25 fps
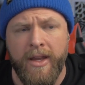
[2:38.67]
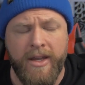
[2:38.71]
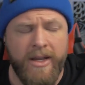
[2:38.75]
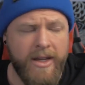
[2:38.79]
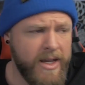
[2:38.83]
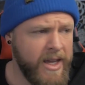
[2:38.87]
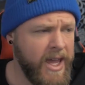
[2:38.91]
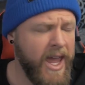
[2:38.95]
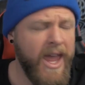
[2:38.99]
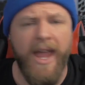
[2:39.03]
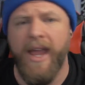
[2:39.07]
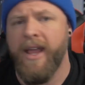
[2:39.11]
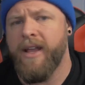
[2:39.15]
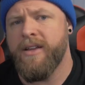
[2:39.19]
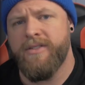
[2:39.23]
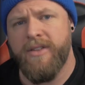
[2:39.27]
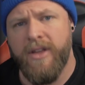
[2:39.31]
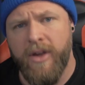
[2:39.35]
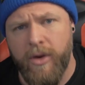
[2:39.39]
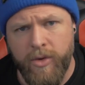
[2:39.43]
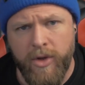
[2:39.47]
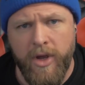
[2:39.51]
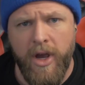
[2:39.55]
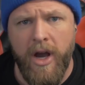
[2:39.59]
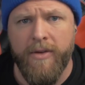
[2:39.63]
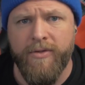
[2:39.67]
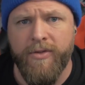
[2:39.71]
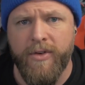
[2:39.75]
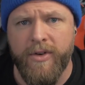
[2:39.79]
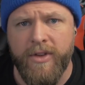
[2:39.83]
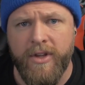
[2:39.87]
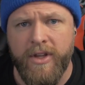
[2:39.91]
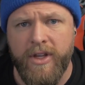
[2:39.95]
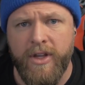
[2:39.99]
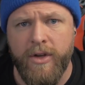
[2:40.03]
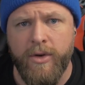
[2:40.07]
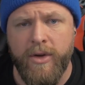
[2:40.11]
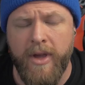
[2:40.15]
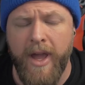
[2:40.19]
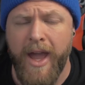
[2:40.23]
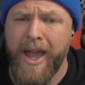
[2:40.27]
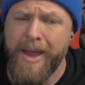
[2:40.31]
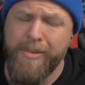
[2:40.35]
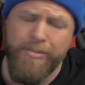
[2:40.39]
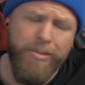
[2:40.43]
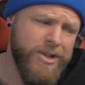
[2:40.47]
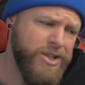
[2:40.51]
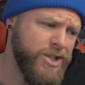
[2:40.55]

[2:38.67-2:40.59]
you can't because they only offer it in the UK,